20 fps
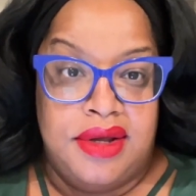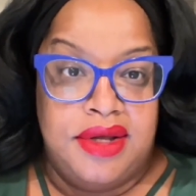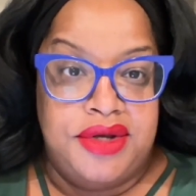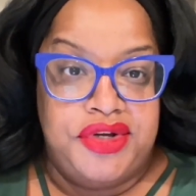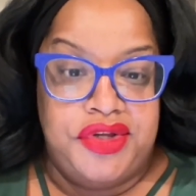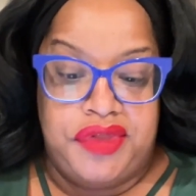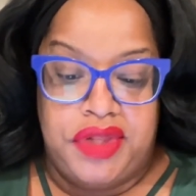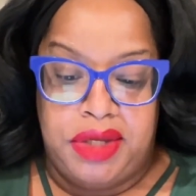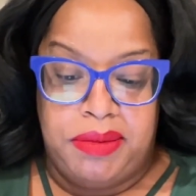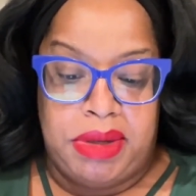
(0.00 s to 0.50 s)
Do
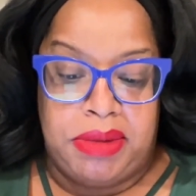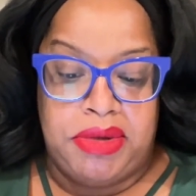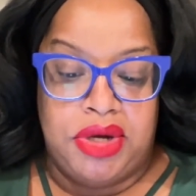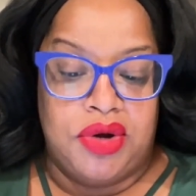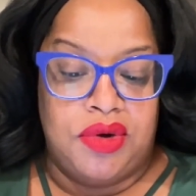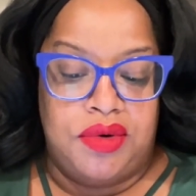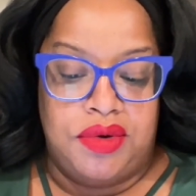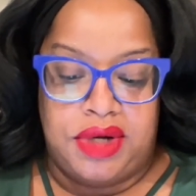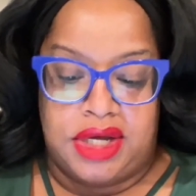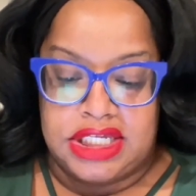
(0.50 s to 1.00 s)
you think maybe
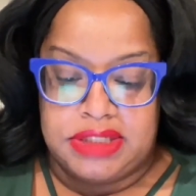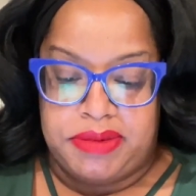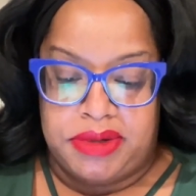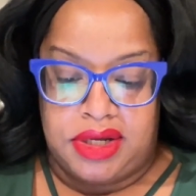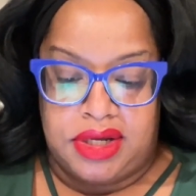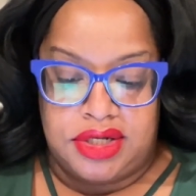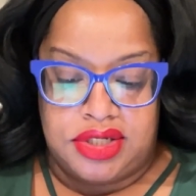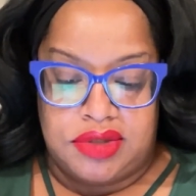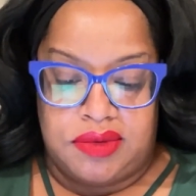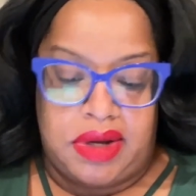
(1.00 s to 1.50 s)
your own husband
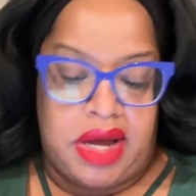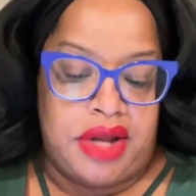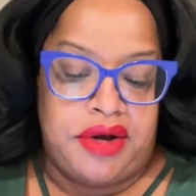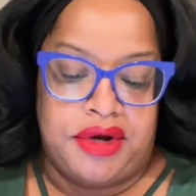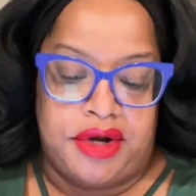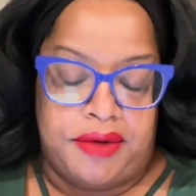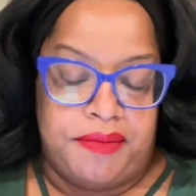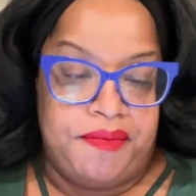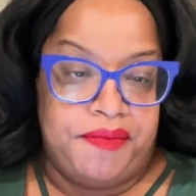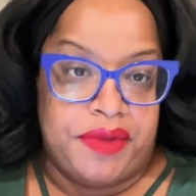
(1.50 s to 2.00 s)
could do it? I don't
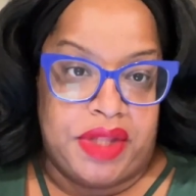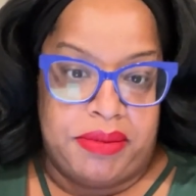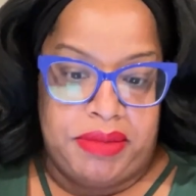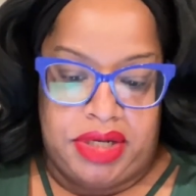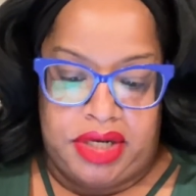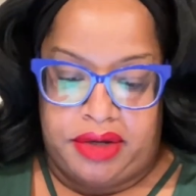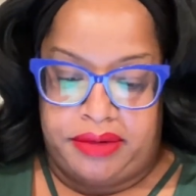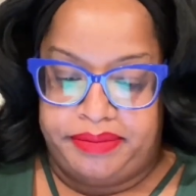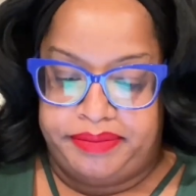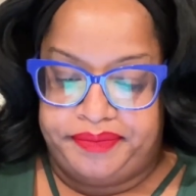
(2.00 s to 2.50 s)
know. Let me know.